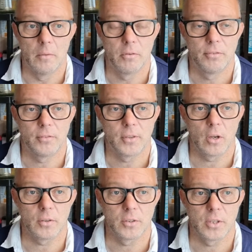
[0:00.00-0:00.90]

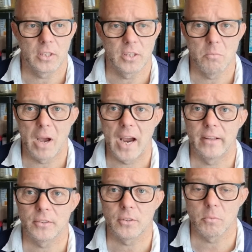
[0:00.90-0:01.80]
50 or 60
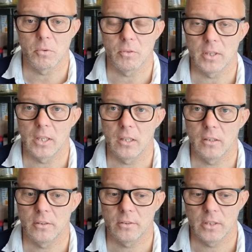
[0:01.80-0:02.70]
miles or something
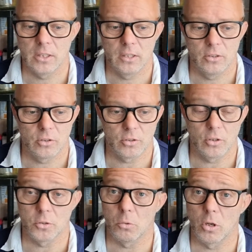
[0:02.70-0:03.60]
ridiculous. So just to
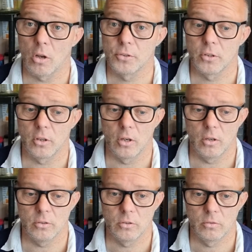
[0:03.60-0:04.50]
go to a
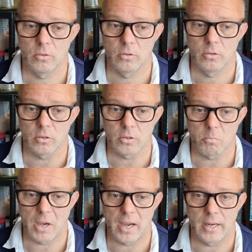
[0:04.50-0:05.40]
Costco, just
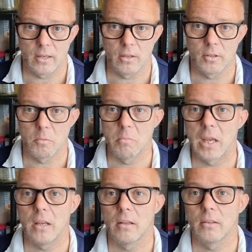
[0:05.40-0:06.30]
to buy a load of
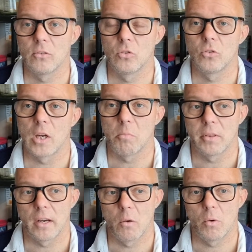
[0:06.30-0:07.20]
meat, cheaper
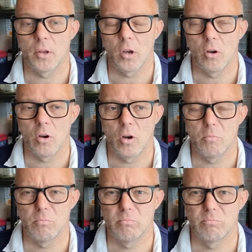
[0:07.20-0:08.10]
than I would at
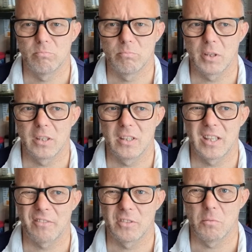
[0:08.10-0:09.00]
home. But you'd
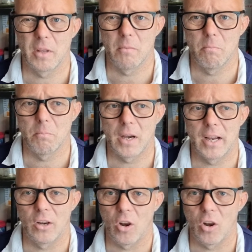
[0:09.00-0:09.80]
have to then buy